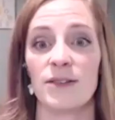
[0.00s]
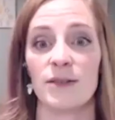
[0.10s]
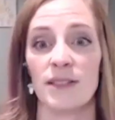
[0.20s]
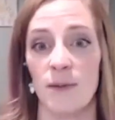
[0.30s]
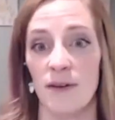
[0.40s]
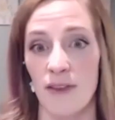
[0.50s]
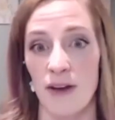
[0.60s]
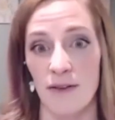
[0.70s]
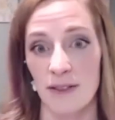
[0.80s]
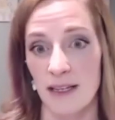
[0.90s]
some of
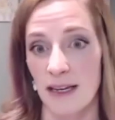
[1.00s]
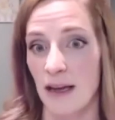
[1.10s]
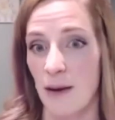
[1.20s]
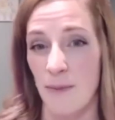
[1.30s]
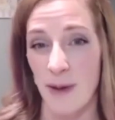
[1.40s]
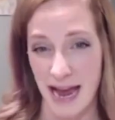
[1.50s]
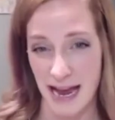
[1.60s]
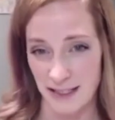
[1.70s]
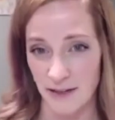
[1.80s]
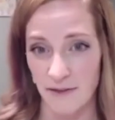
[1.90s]
those past
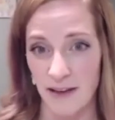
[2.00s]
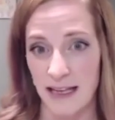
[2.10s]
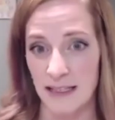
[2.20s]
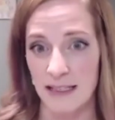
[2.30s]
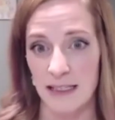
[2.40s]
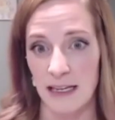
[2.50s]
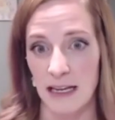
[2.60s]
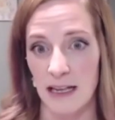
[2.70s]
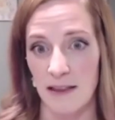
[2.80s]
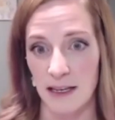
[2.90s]
events
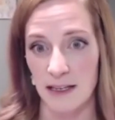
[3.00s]
and things